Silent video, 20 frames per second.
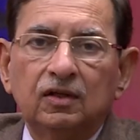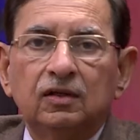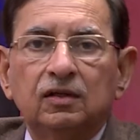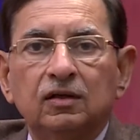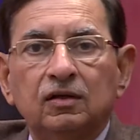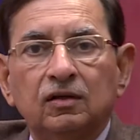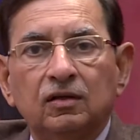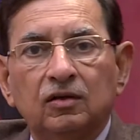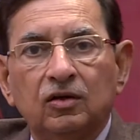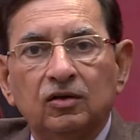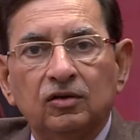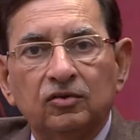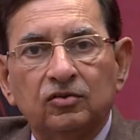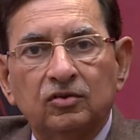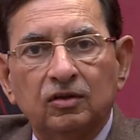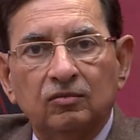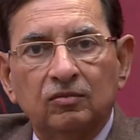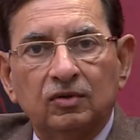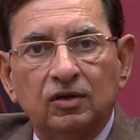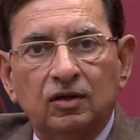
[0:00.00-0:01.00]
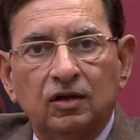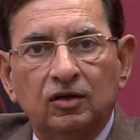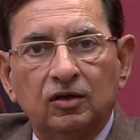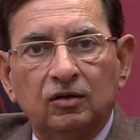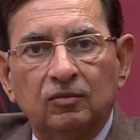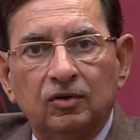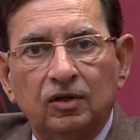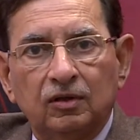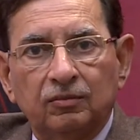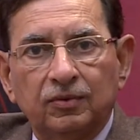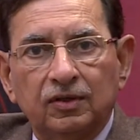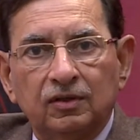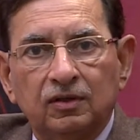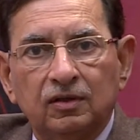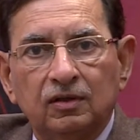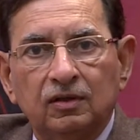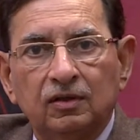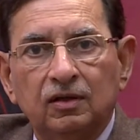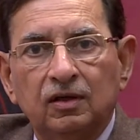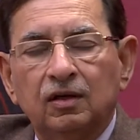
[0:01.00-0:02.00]
in non-ischemic
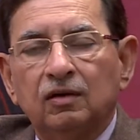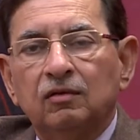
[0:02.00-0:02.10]
cardiomyopathy,